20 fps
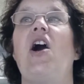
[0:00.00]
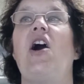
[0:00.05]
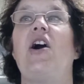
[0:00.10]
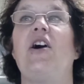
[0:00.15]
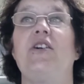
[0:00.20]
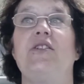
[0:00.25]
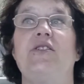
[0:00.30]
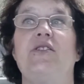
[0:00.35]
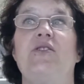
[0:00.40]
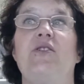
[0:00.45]

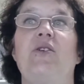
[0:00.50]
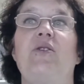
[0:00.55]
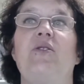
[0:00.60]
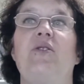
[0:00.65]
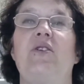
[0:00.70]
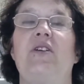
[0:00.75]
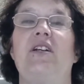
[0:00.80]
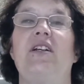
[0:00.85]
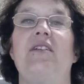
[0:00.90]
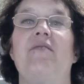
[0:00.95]
Also,
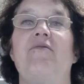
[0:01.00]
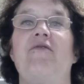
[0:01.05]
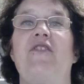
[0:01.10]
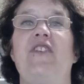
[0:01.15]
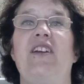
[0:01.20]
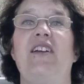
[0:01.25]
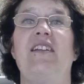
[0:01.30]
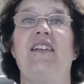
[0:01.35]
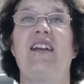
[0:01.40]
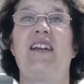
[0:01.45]
you can
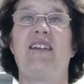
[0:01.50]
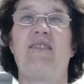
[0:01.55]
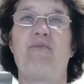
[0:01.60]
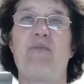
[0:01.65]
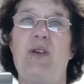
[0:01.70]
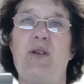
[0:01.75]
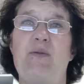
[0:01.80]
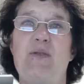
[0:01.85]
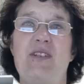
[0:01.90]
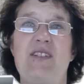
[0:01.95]
feel like
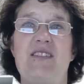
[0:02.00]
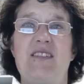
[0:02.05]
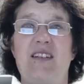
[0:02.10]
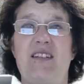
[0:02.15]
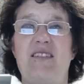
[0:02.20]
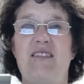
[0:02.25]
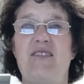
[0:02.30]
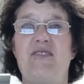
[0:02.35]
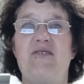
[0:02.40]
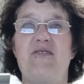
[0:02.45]
maybe
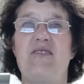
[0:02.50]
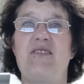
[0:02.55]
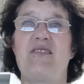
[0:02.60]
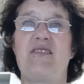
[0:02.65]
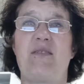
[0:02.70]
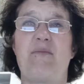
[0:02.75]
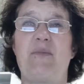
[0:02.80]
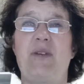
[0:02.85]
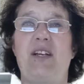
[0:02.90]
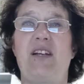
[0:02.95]
sick to your
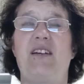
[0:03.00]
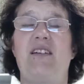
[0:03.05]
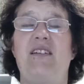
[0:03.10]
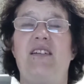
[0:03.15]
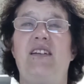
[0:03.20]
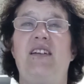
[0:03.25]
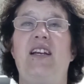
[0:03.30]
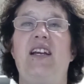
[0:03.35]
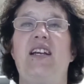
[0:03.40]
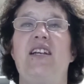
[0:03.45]
stomach on
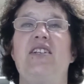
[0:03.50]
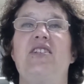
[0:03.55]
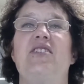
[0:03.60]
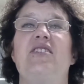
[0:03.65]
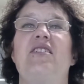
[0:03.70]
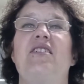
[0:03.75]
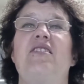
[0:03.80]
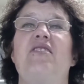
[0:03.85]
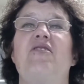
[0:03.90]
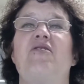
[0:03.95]

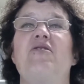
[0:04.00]
occasion.